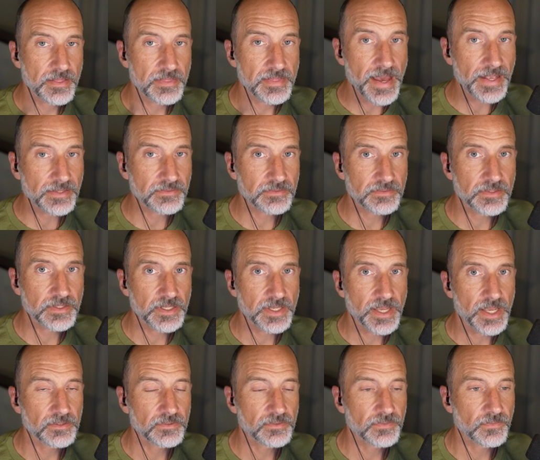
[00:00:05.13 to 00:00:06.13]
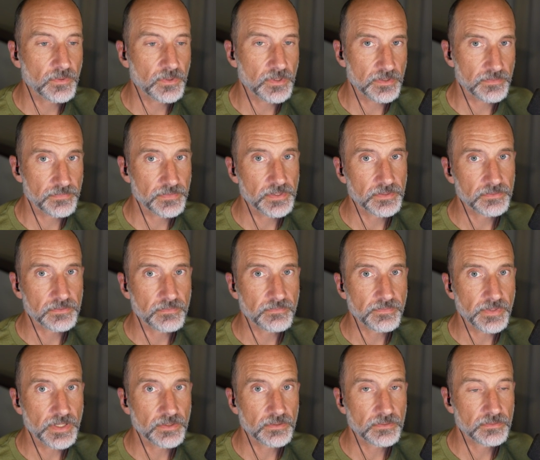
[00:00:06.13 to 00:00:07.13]
that's the case for a filter
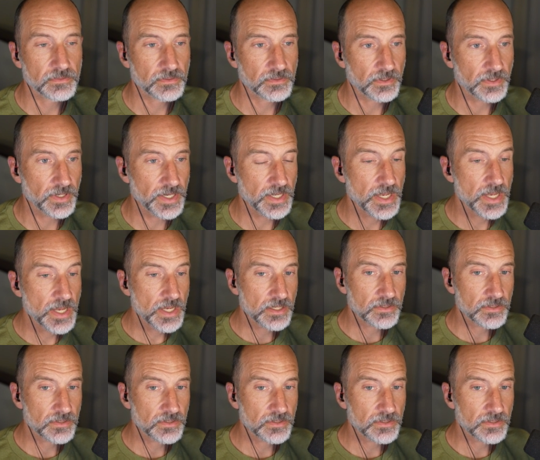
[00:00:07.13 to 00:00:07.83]
view, all right?